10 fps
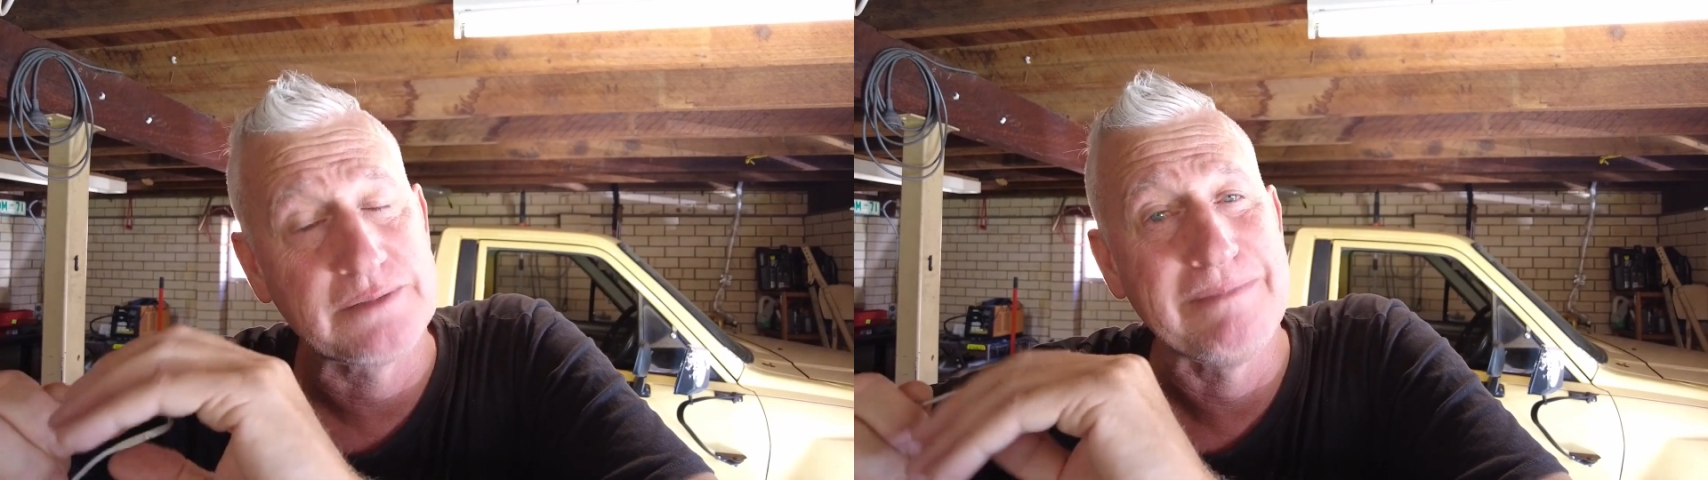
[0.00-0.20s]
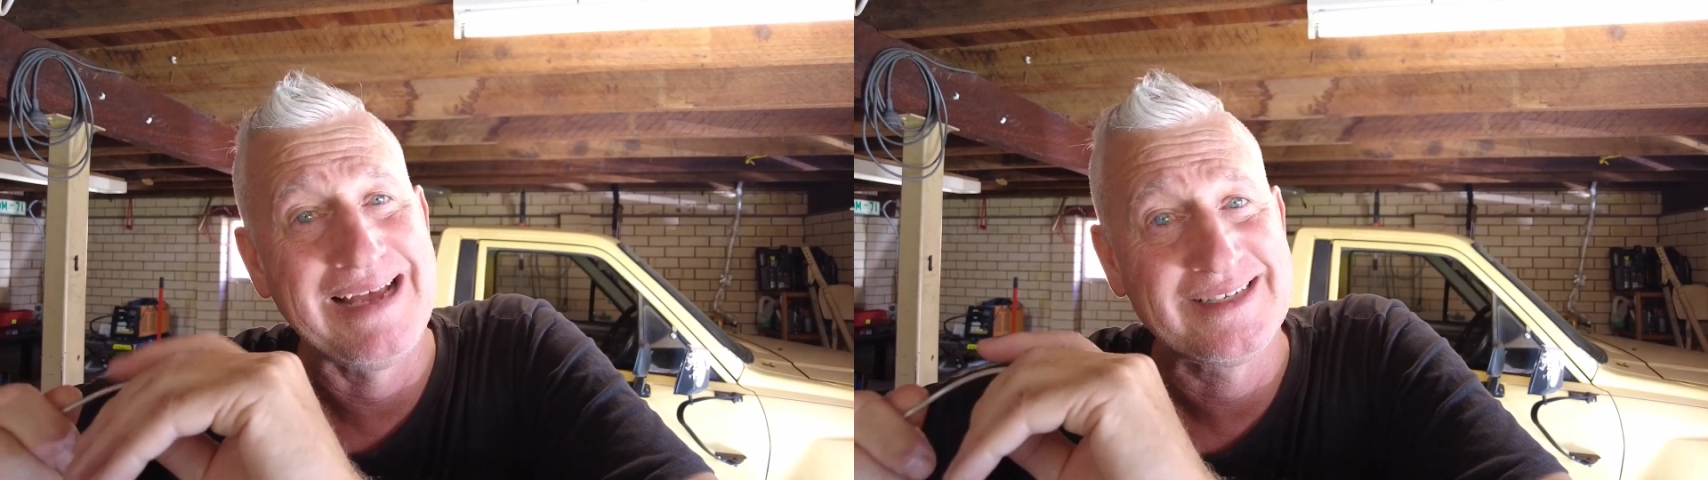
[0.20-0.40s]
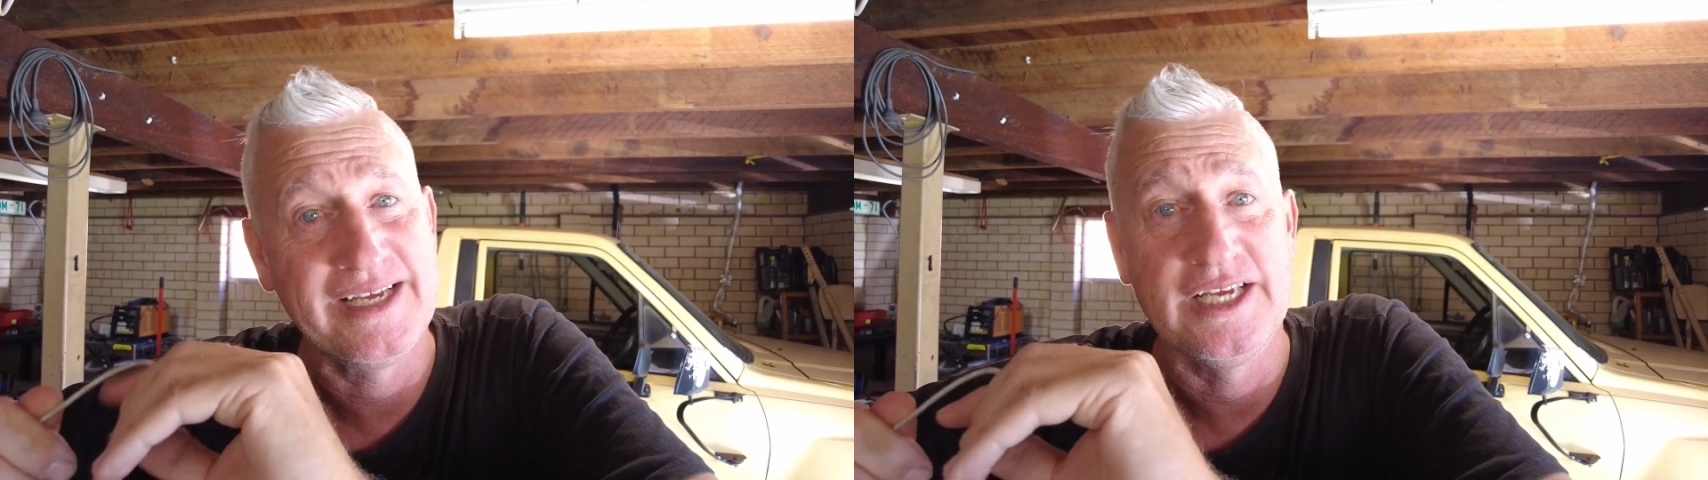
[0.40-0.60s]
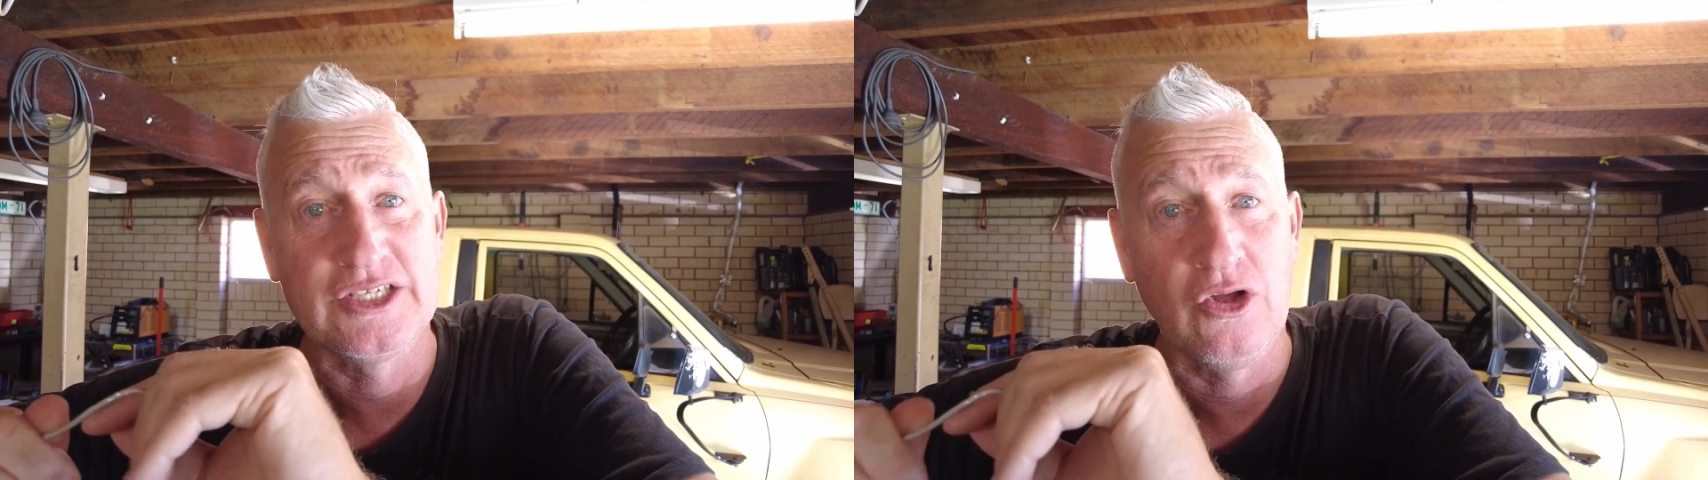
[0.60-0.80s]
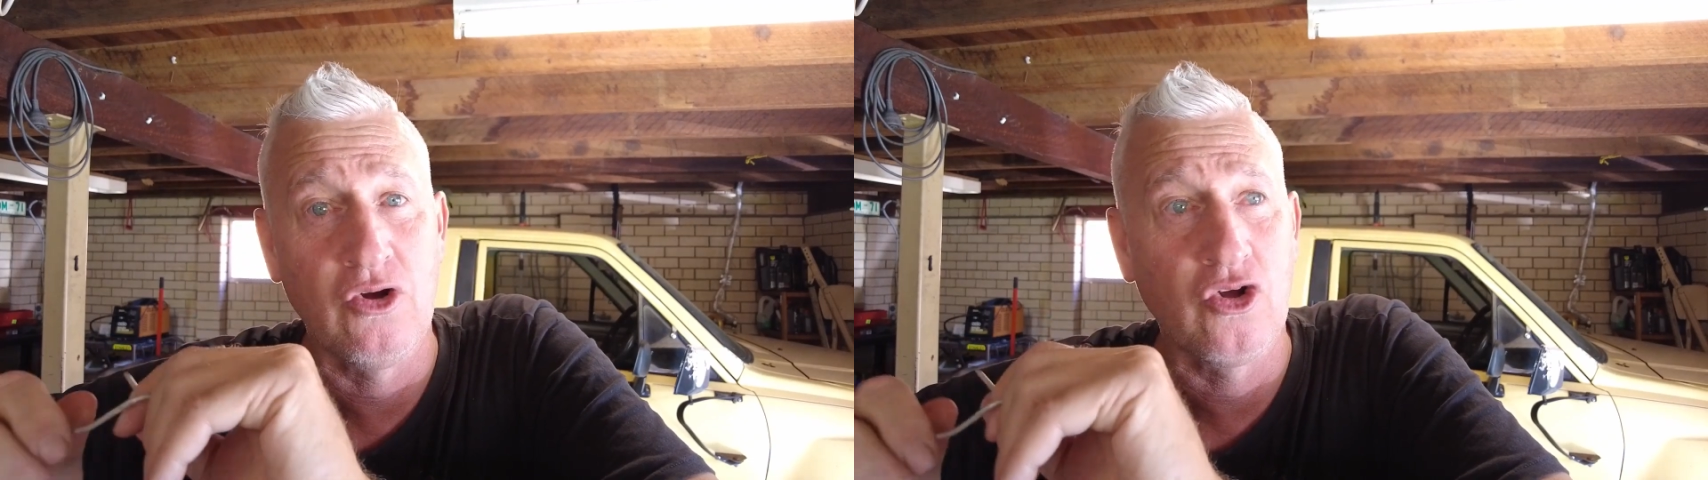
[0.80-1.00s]
Mazda is
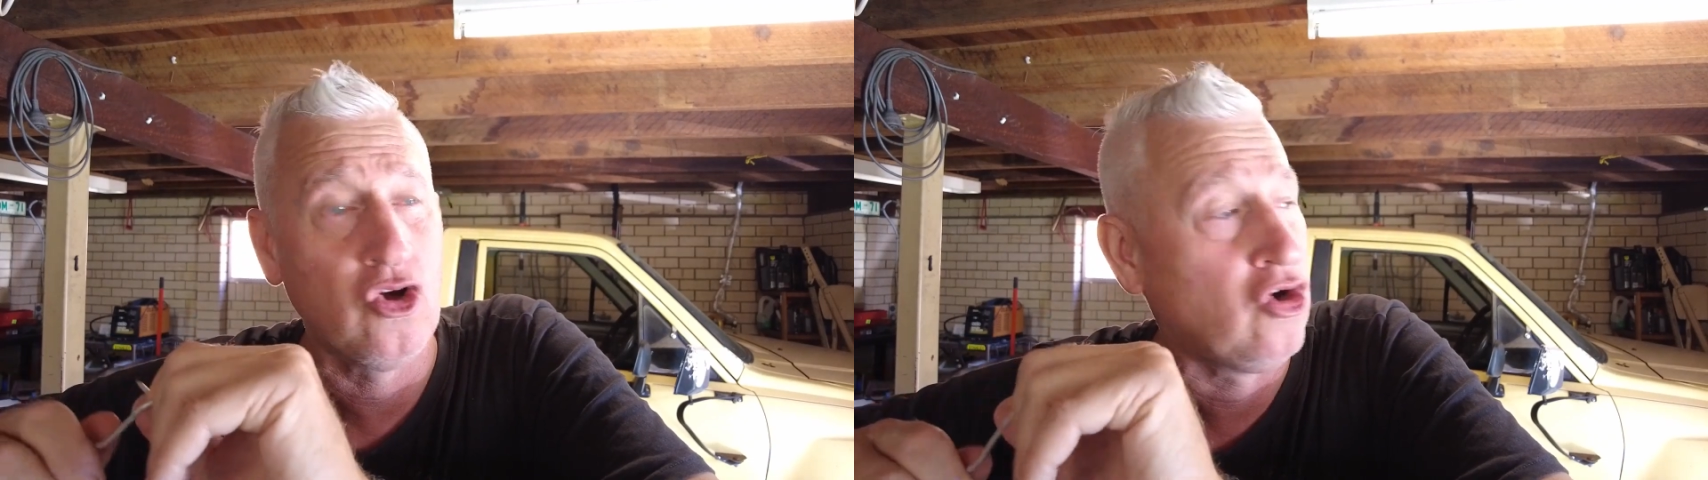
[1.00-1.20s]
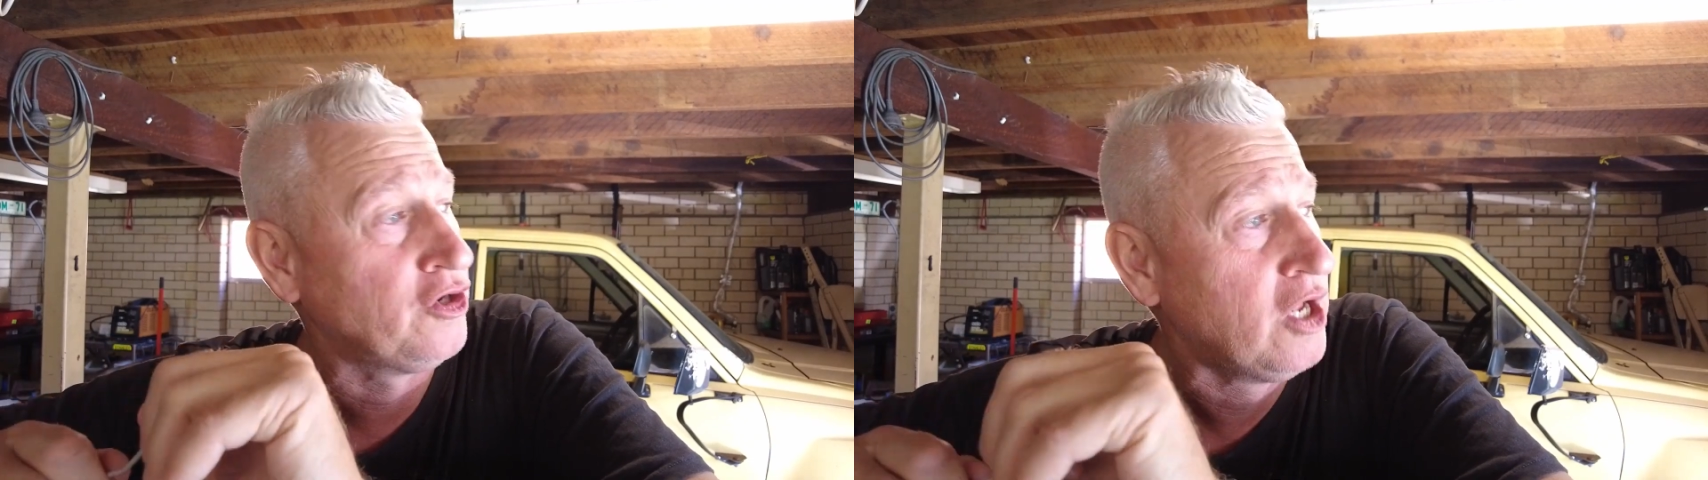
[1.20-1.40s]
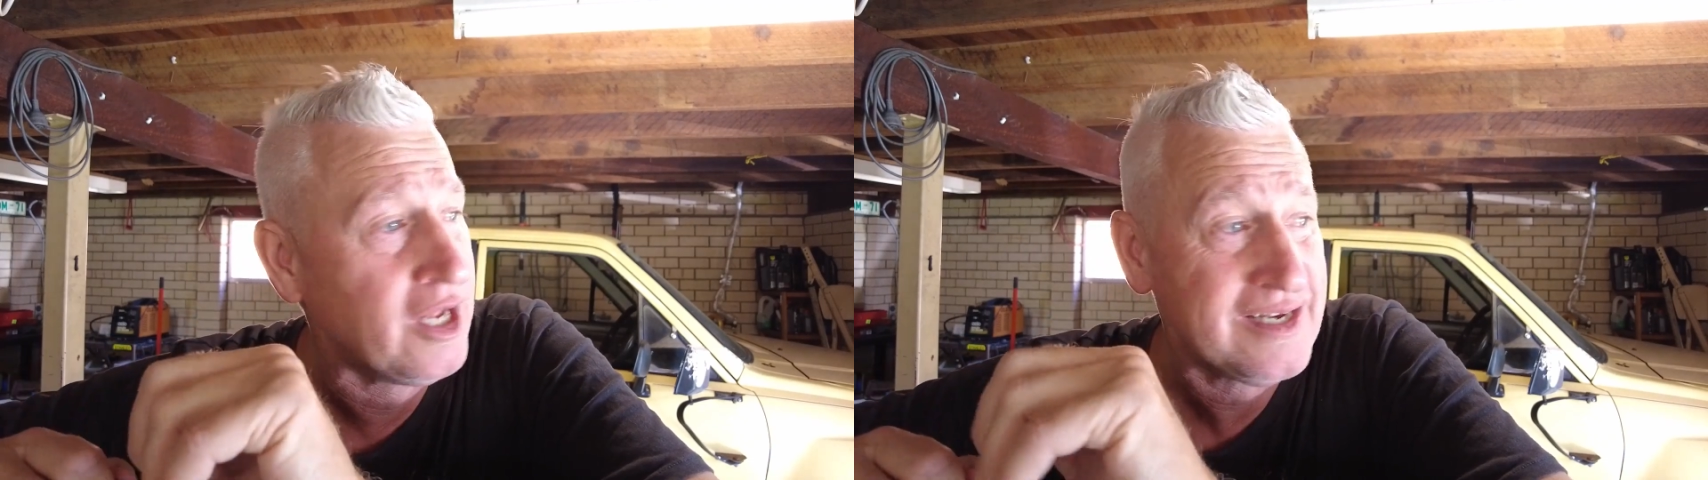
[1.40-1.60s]
long gone.